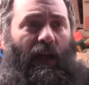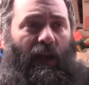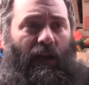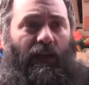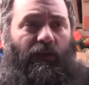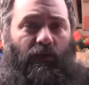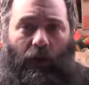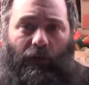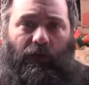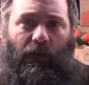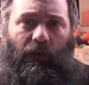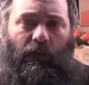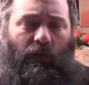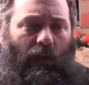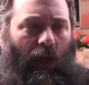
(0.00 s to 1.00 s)
Stryfes get
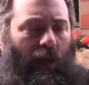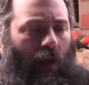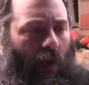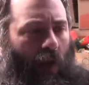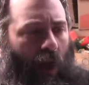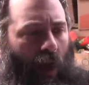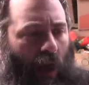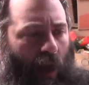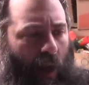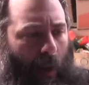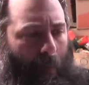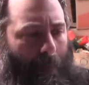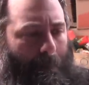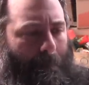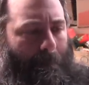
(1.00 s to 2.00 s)
used a lot.
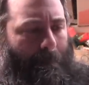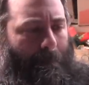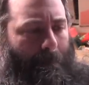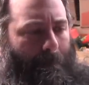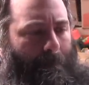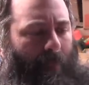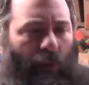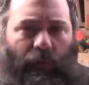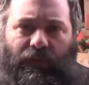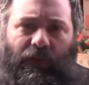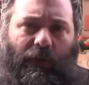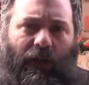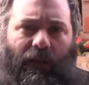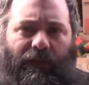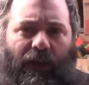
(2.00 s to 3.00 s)
Um, but we'll see
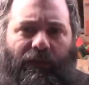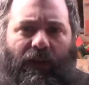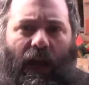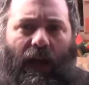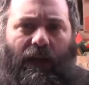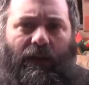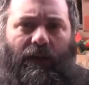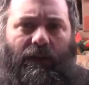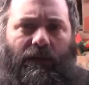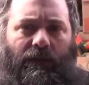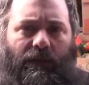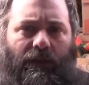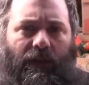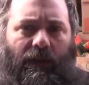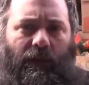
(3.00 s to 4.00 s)
what else I've got.
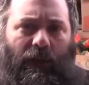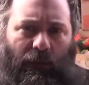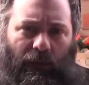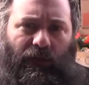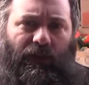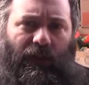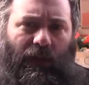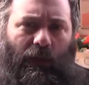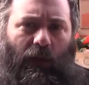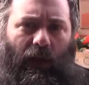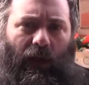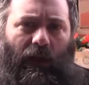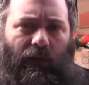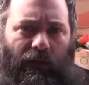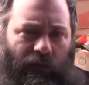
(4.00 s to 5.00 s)
We will see what
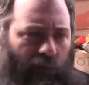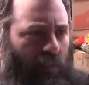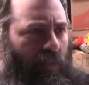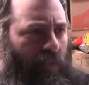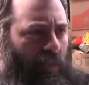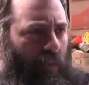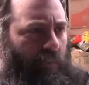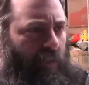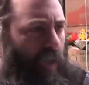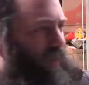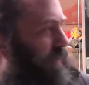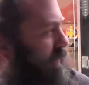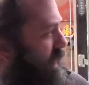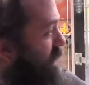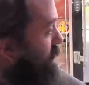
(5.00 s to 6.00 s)
else comes out of this